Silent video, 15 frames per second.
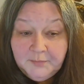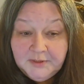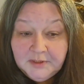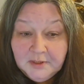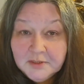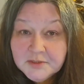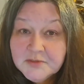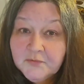
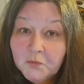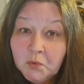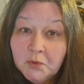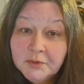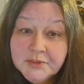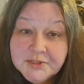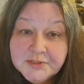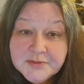because of
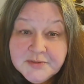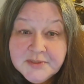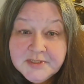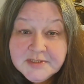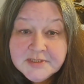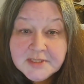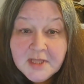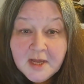course
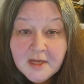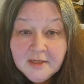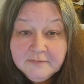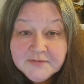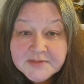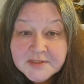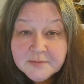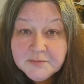these
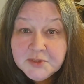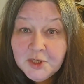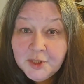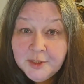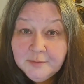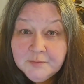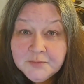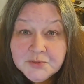lives
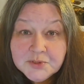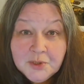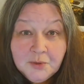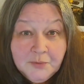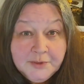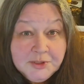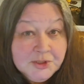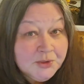sometimes
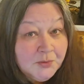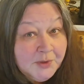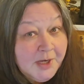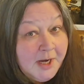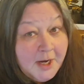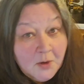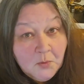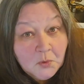go into an
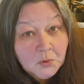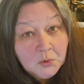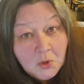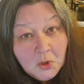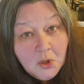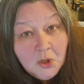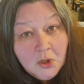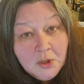hour
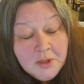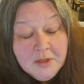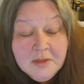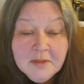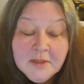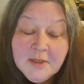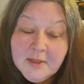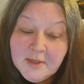long,
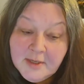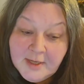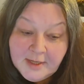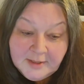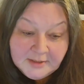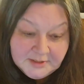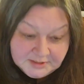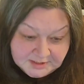
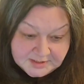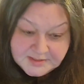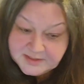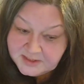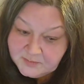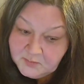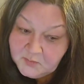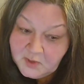and it does
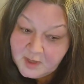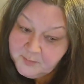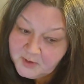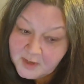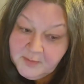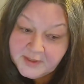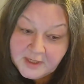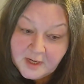seem
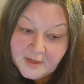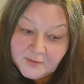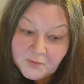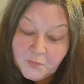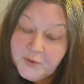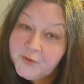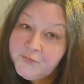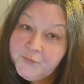probably kind
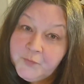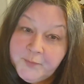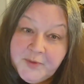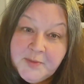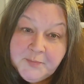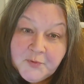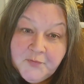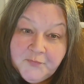of weird for
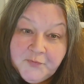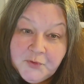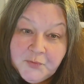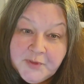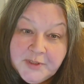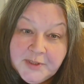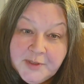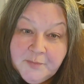people
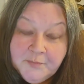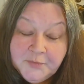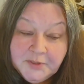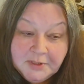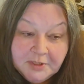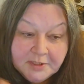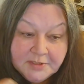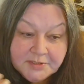viewing it,
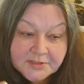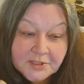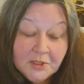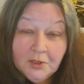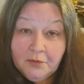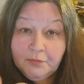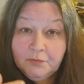because